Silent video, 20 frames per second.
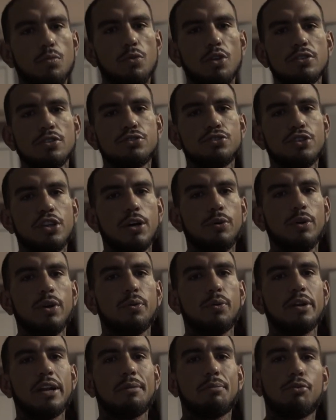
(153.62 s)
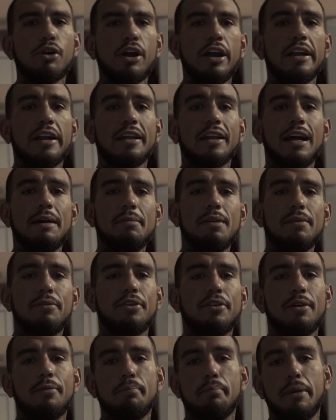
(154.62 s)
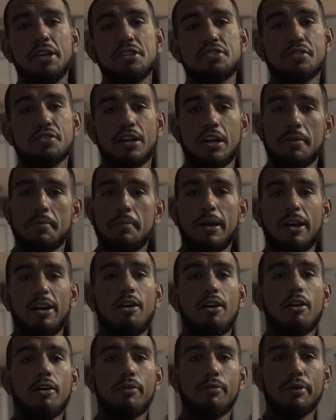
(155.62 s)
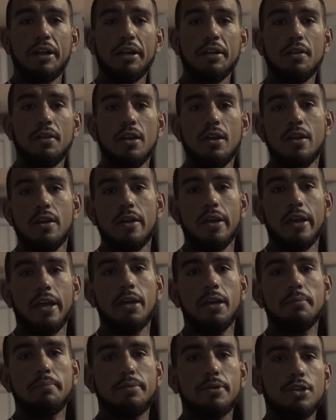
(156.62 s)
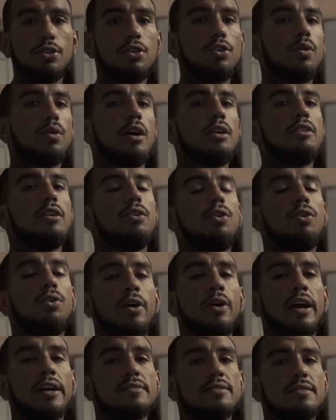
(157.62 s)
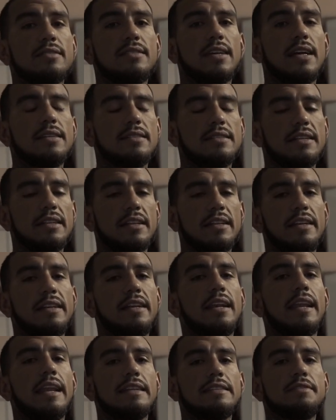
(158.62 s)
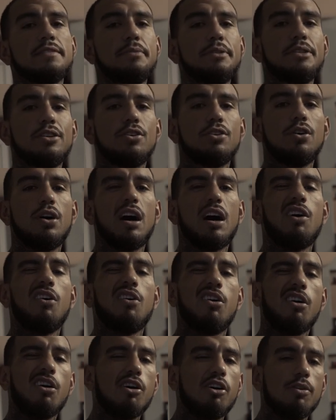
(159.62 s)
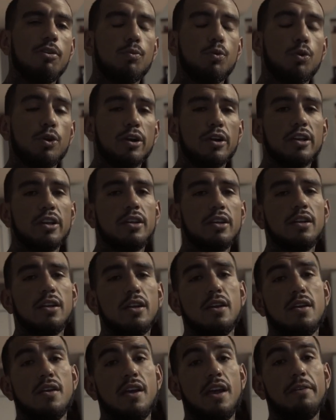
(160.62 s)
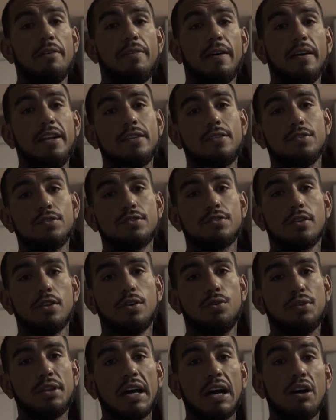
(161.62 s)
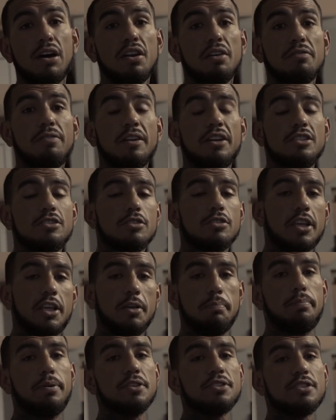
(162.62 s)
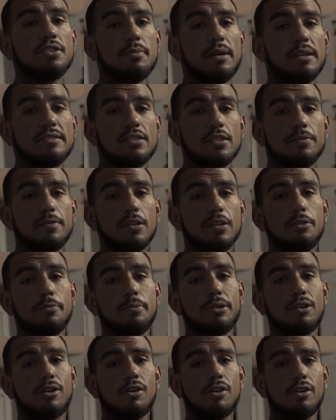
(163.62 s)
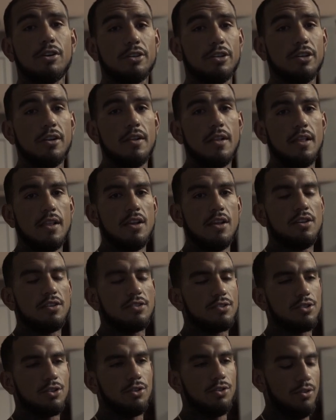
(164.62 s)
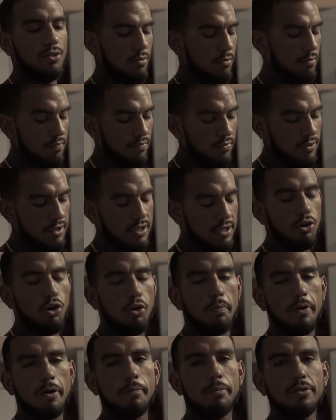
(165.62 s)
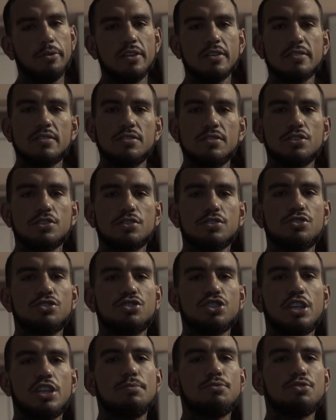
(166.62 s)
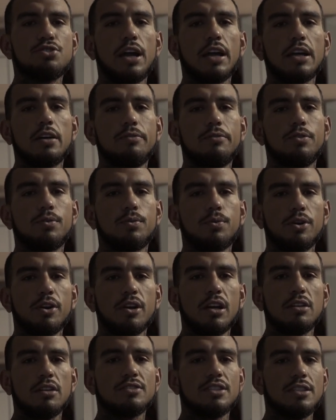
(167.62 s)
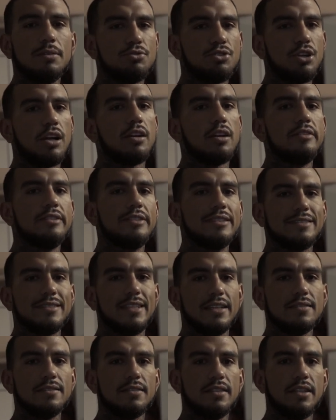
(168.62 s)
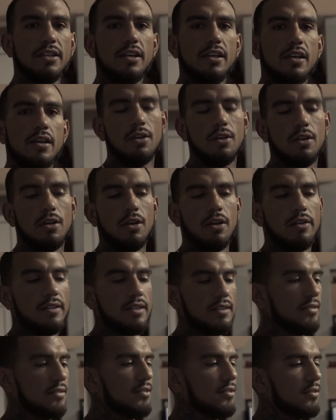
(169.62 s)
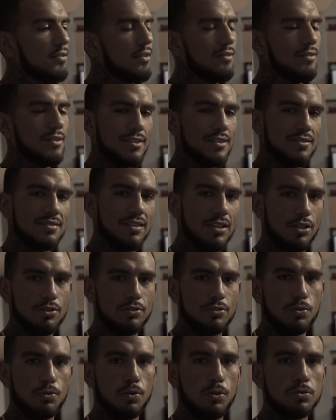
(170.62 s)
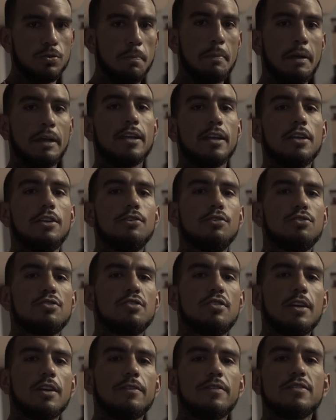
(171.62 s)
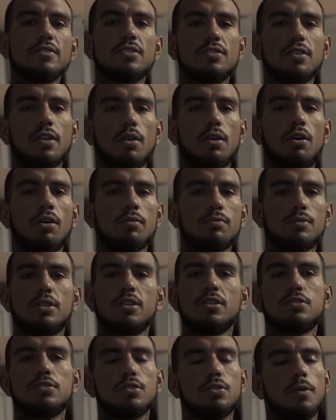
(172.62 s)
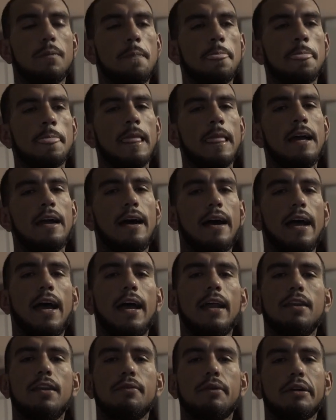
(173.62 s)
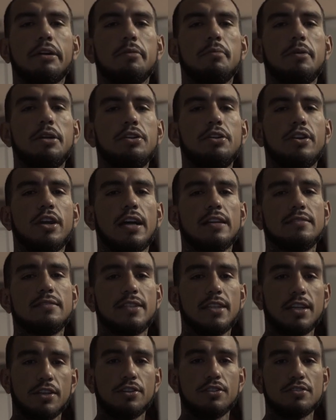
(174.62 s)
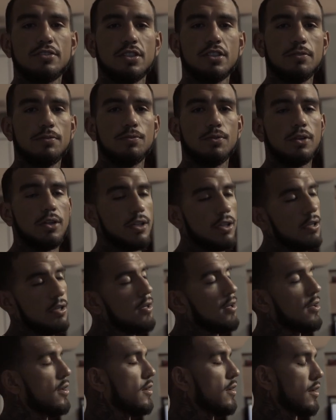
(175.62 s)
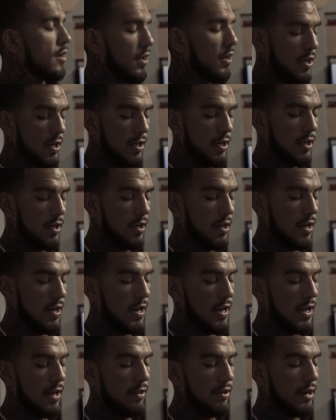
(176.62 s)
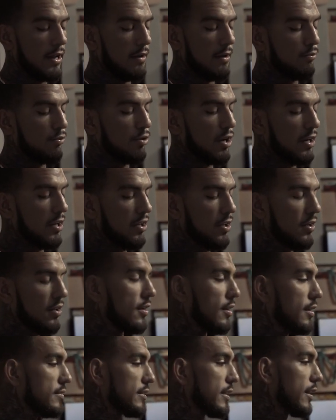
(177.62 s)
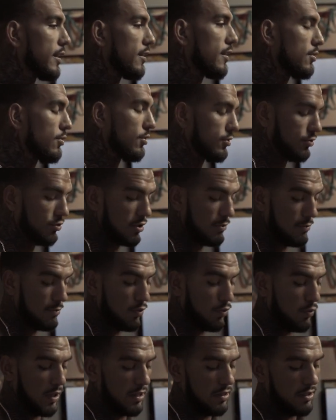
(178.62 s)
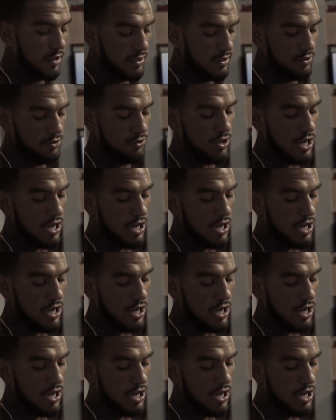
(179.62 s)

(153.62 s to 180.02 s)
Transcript: so that way when I'm riding, I'm able to measure out my heart rate input throughout the whole exercise, and it lets me know how hard I'm working, if I need to slow down, if I need to keep pushing myself a little bit harder. So the whole purpose of this is just keep track of your workouts, keep track of the intensity. This little tools make a huge difference in the long run, so I highly recommend you guys get yourself one. And now that I'm ready, let's get it going. So I'm gonna wet this.